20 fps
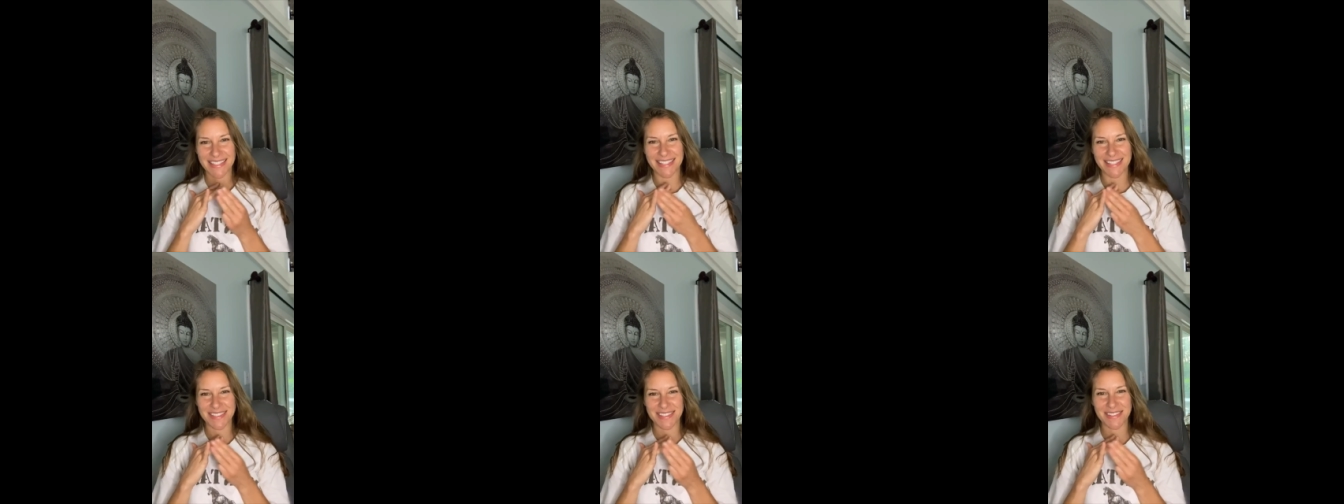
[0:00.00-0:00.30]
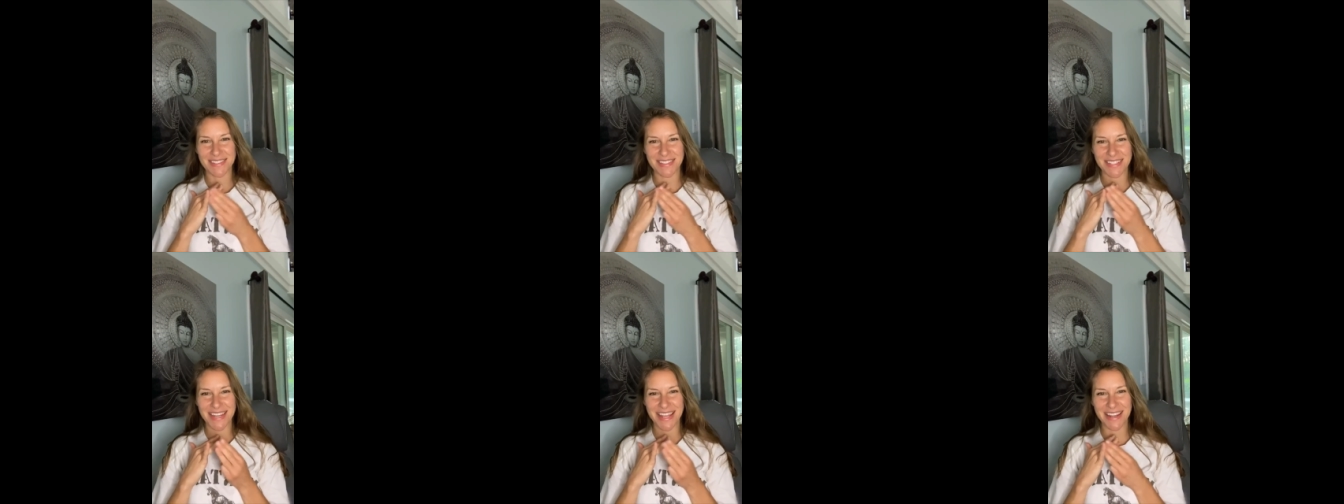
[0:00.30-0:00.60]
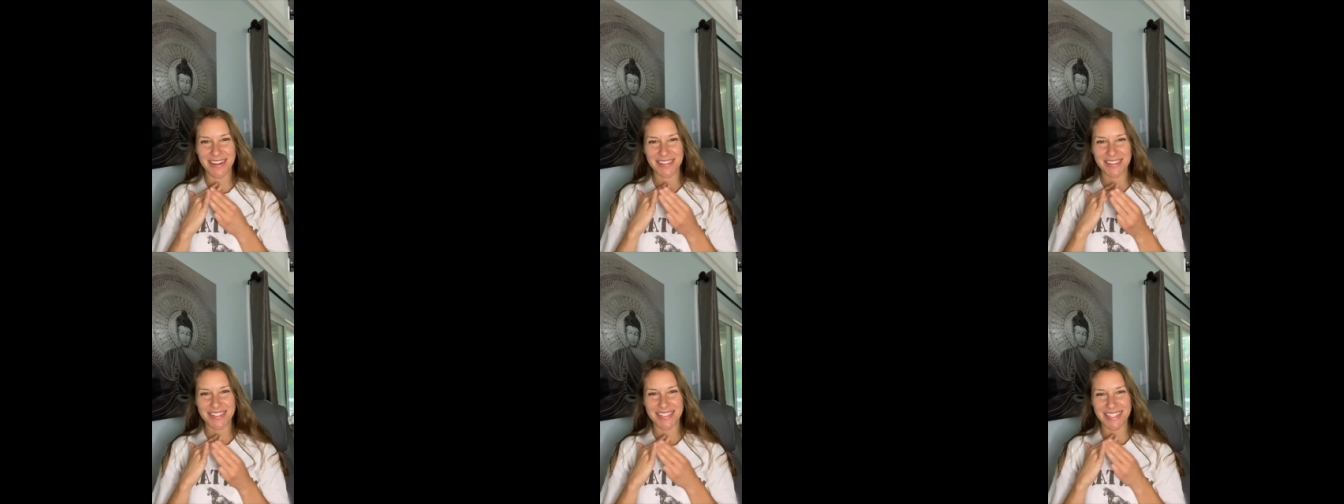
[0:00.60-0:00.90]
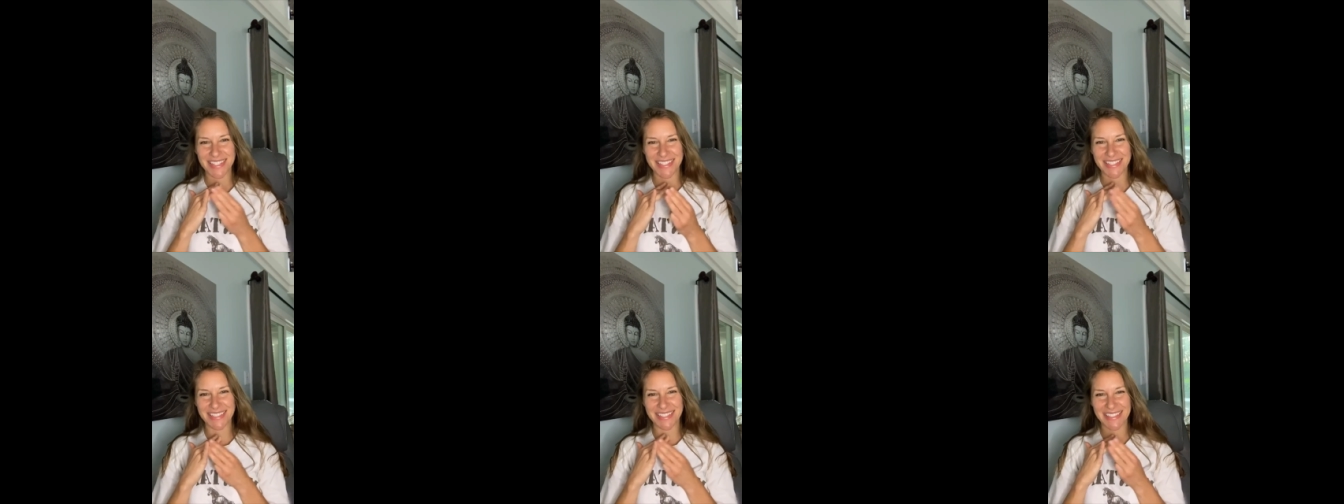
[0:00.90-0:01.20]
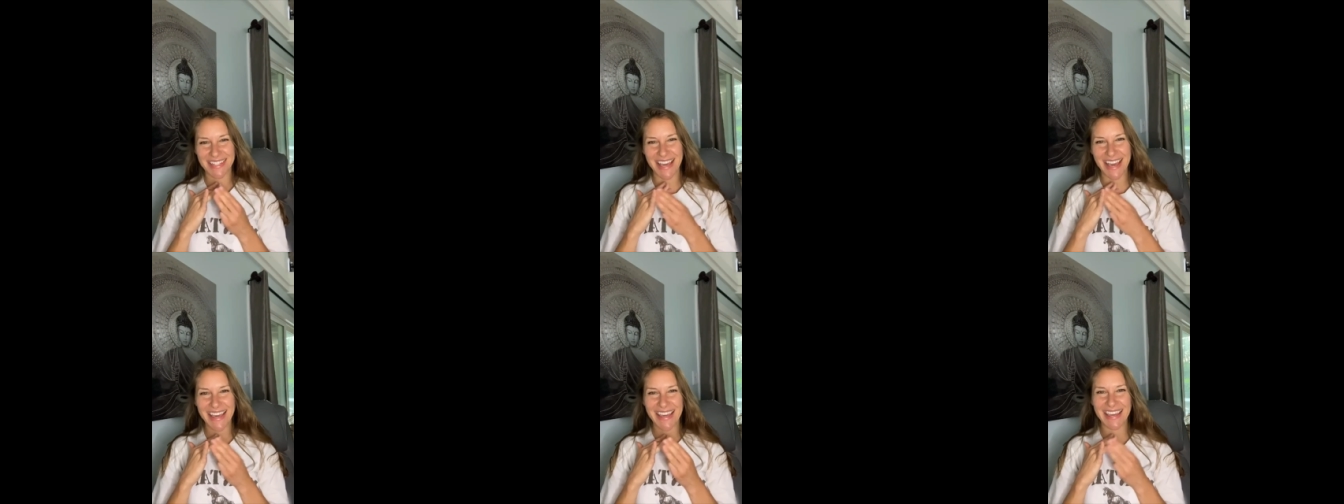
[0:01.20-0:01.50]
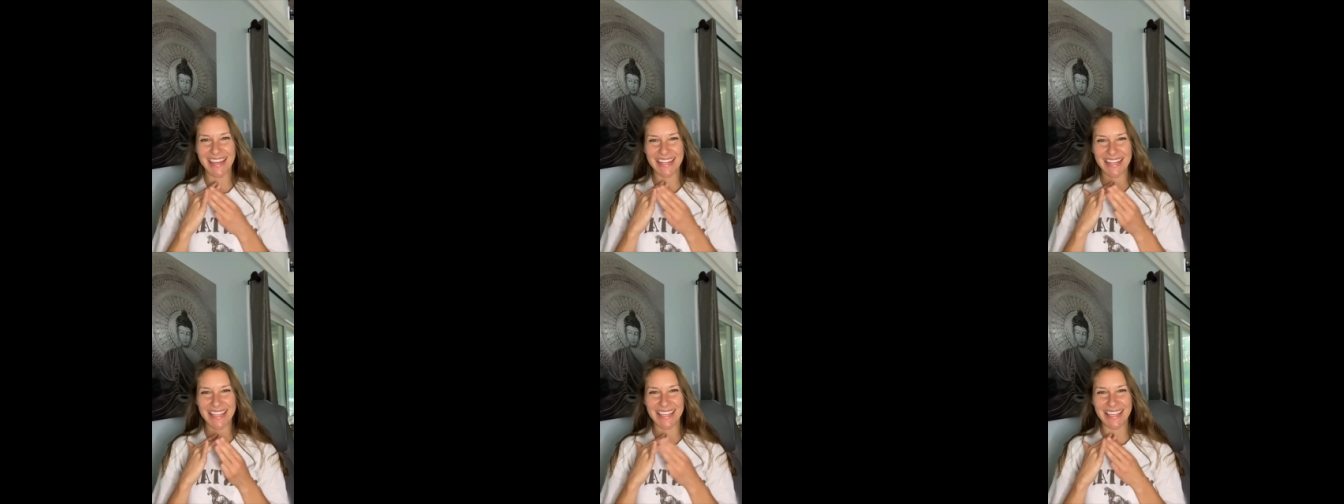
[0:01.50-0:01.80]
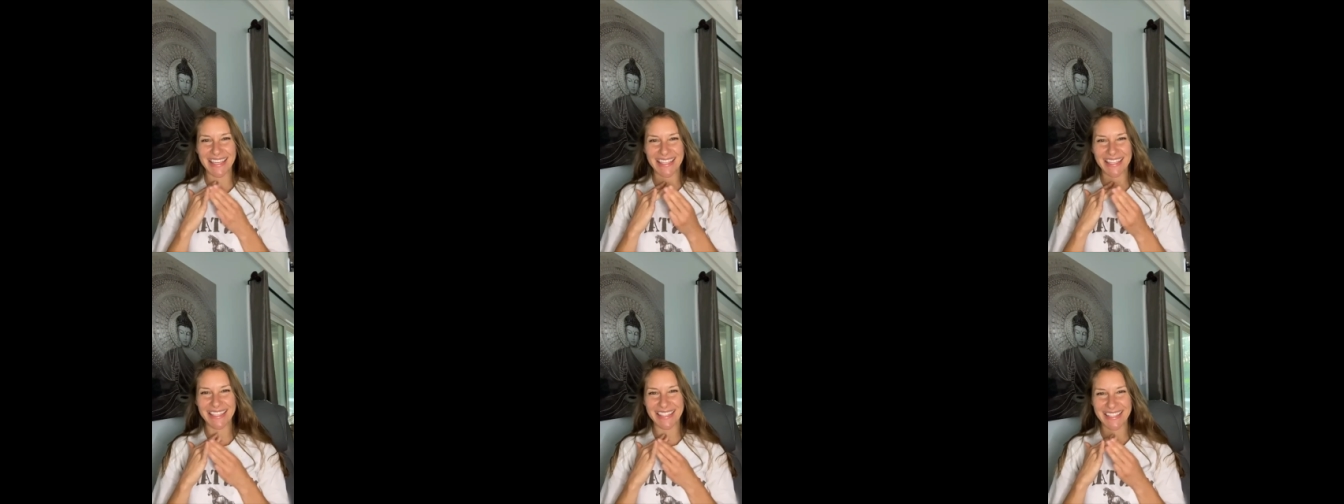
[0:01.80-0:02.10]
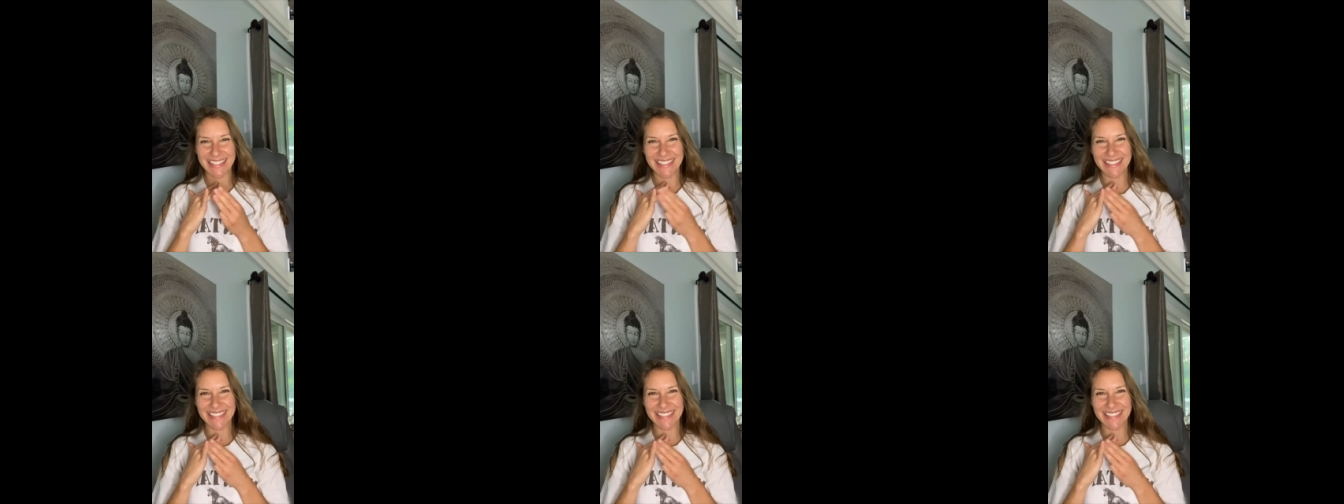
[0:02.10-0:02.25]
see Susan Anderson. Hi, honey.